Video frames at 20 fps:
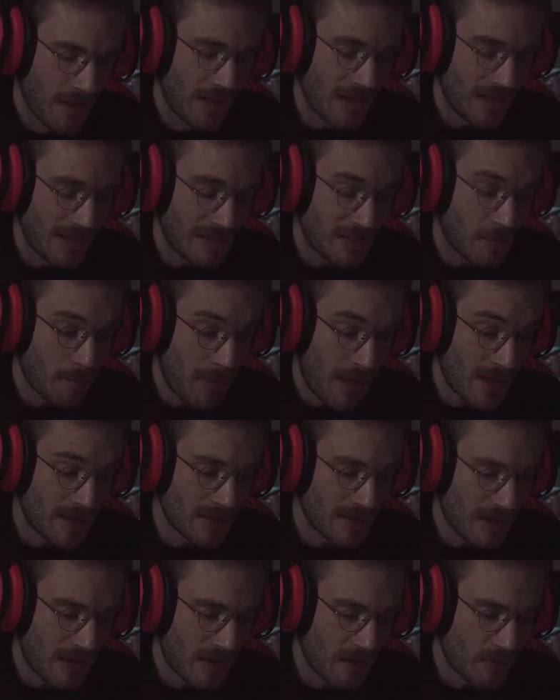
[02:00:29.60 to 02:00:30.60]
Let the man
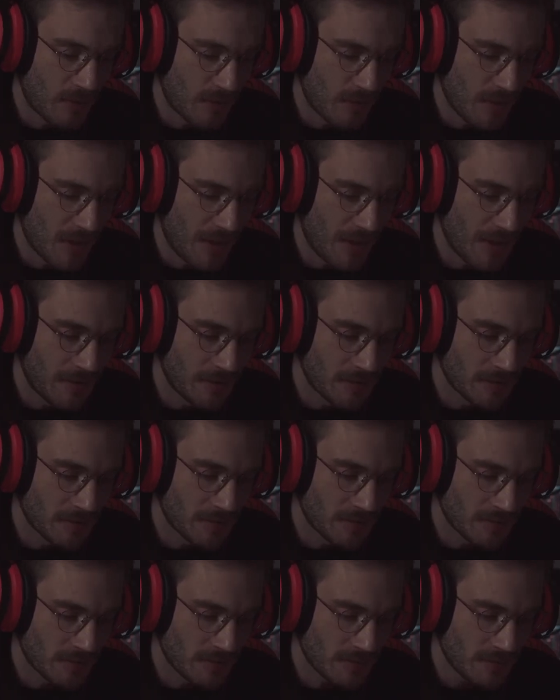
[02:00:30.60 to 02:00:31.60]
die for that.
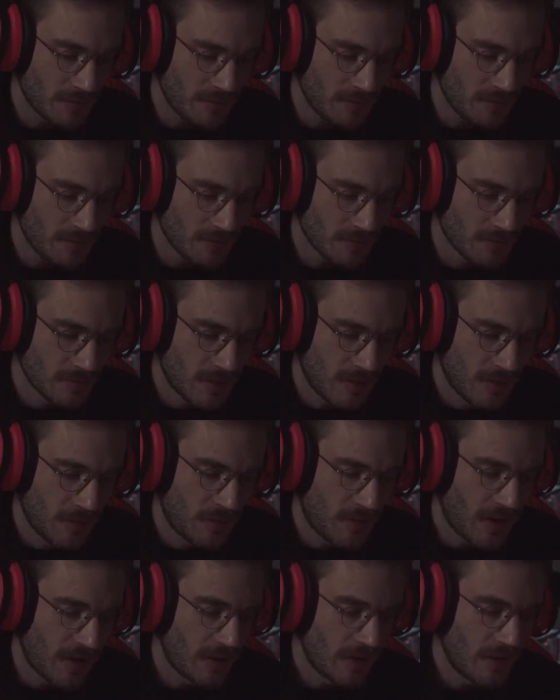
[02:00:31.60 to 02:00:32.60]

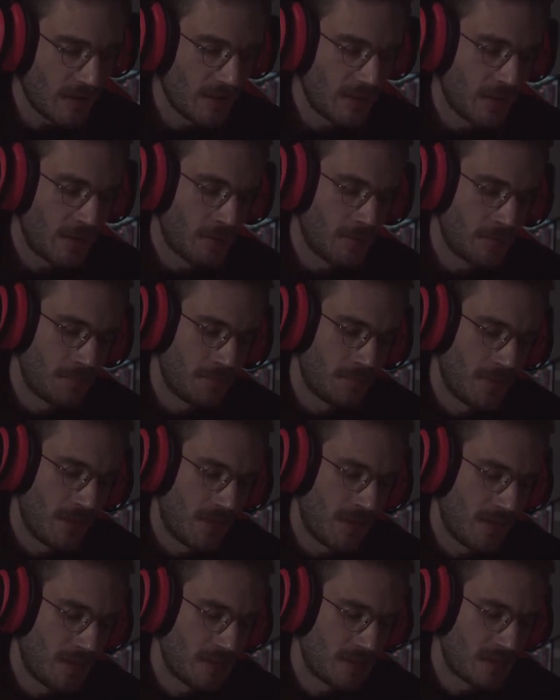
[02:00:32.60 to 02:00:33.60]
Finally, though, the
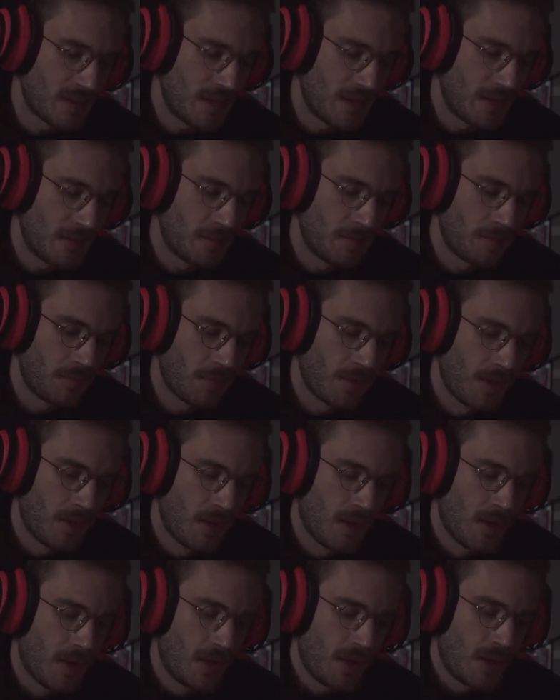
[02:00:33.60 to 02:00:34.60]
king said,
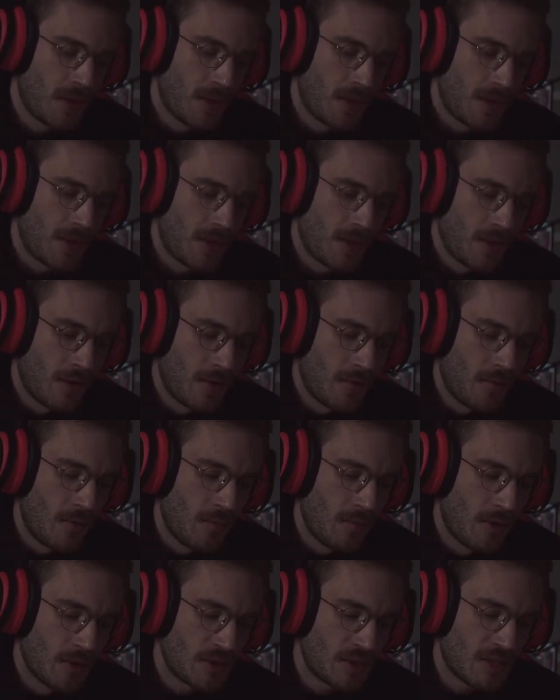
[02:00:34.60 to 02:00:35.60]
"We
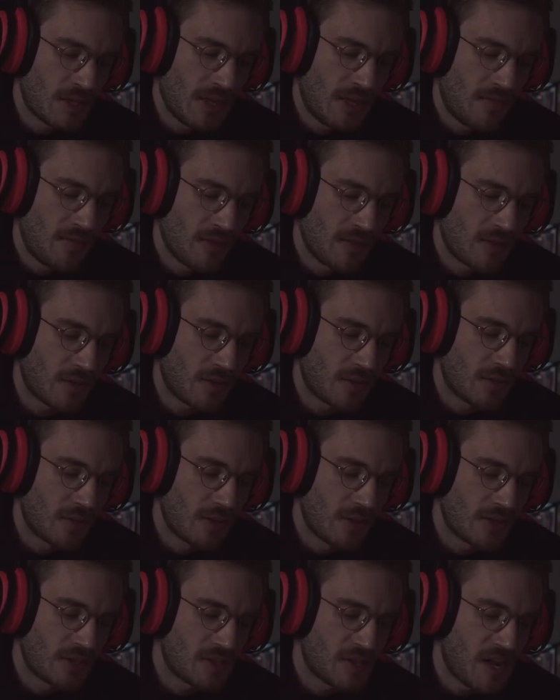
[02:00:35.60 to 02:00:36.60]
must leave it to
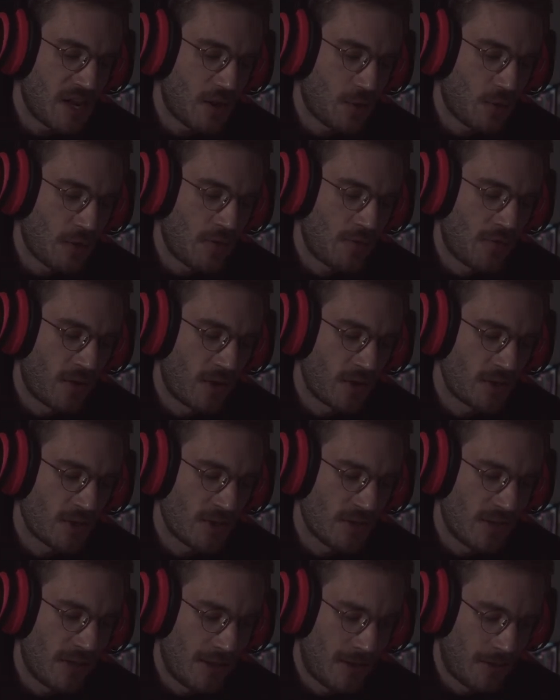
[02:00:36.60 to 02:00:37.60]
the sacred
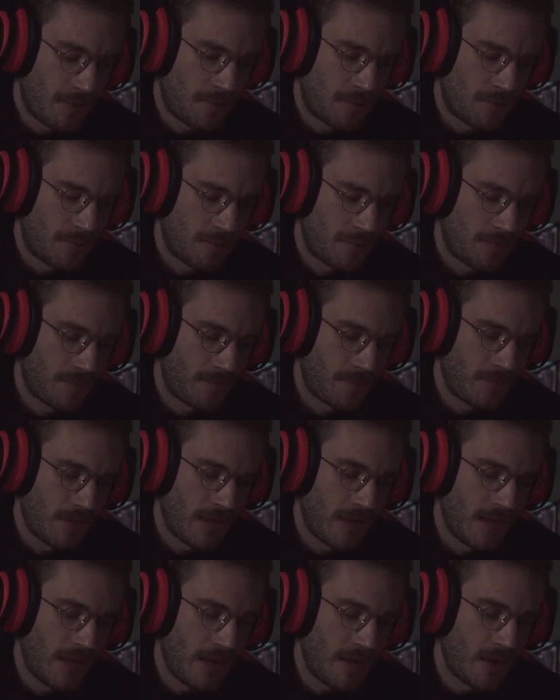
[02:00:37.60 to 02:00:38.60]
virgin then.
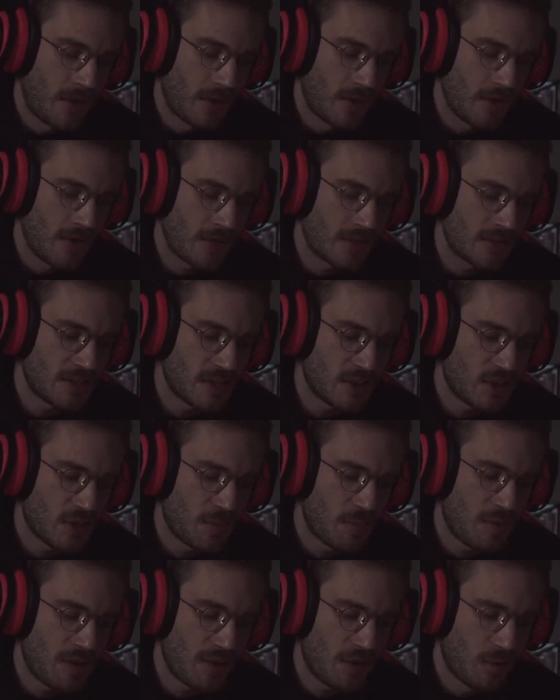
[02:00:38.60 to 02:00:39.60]
Let her decision
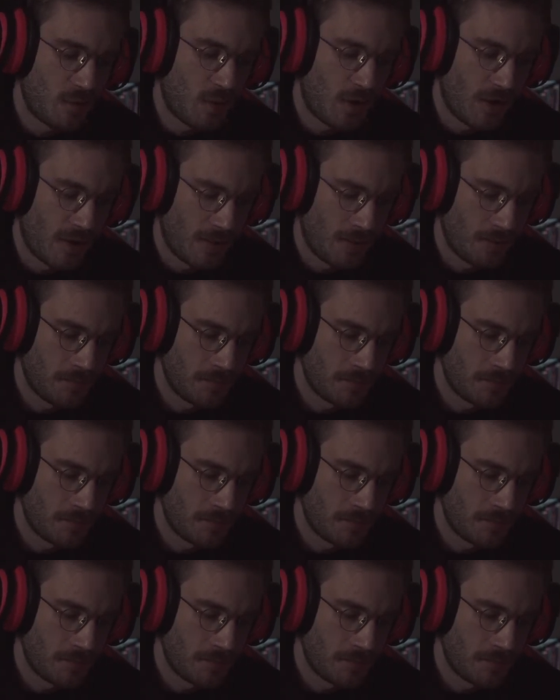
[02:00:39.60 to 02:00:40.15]
be the one."